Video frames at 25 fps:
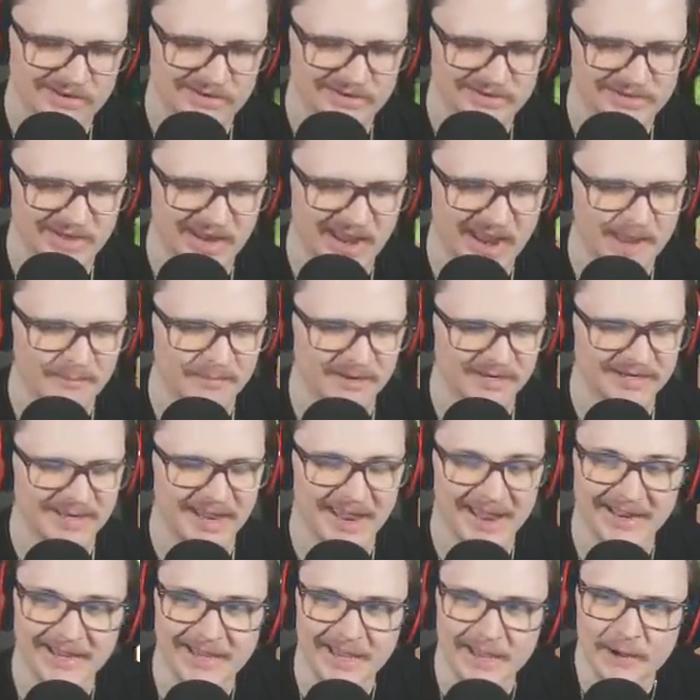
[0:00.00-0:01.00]
Damn it,
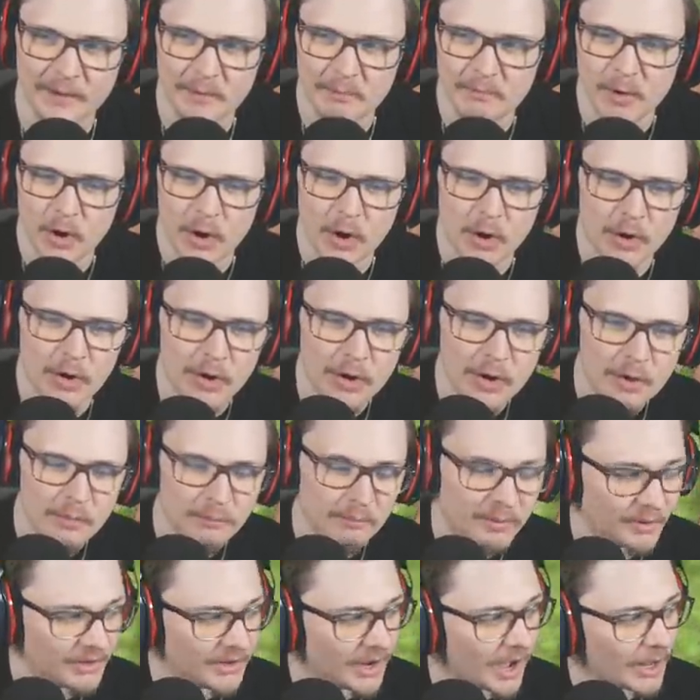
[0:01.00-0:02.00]
can't get them all.
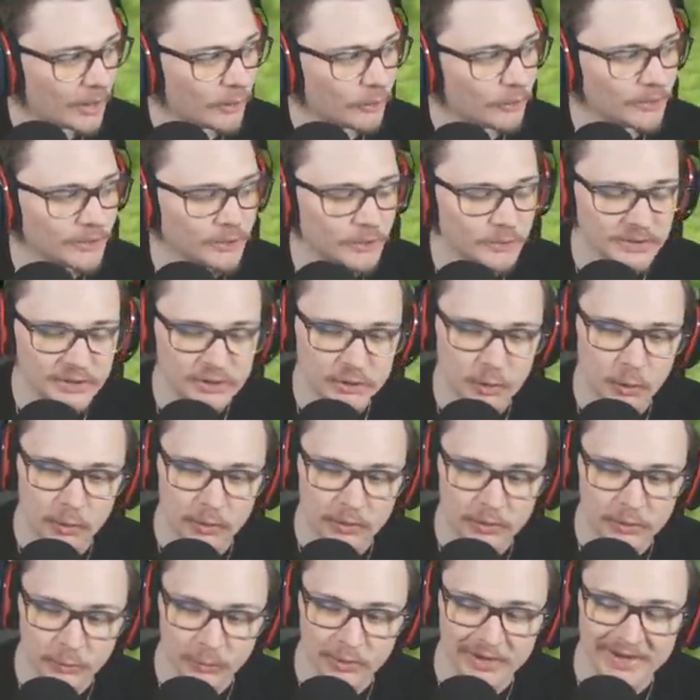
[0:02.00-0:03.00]
But not only do we score
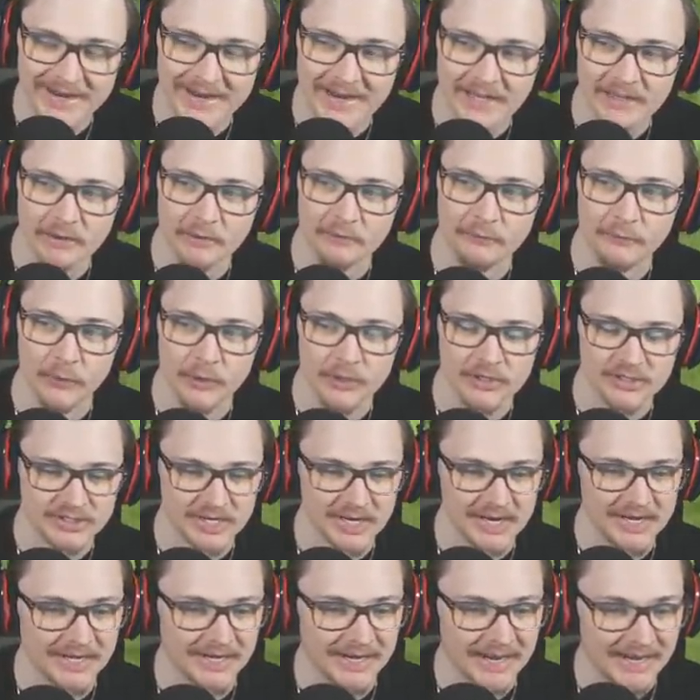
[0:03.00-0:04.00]
three in the first
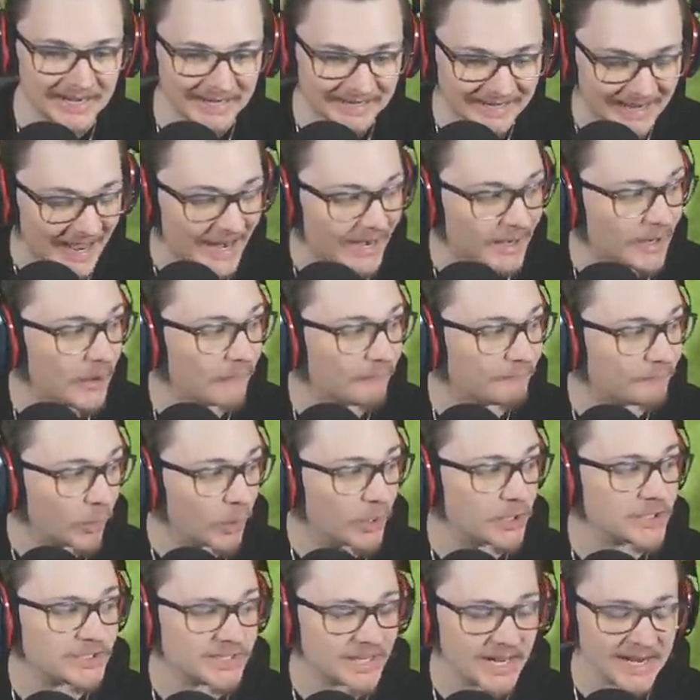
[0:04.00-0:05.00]
inning, and again, the
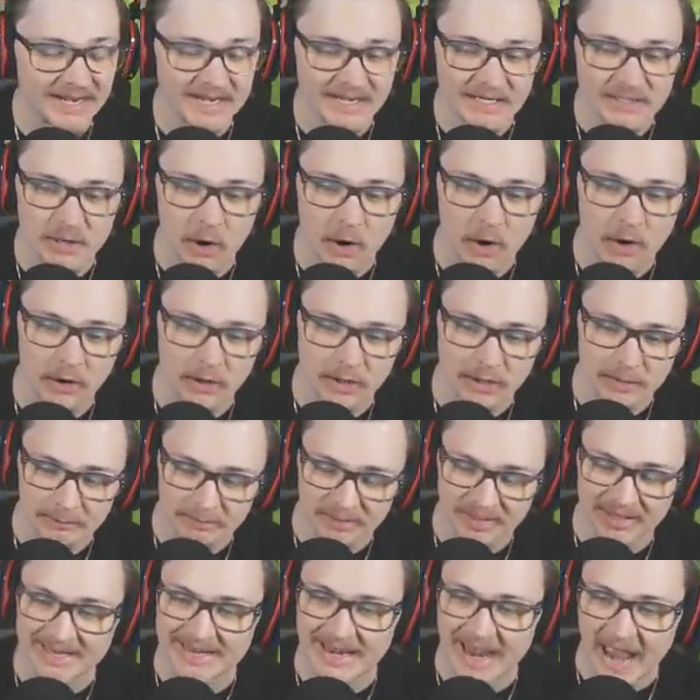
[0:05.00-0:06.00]
first innings are complete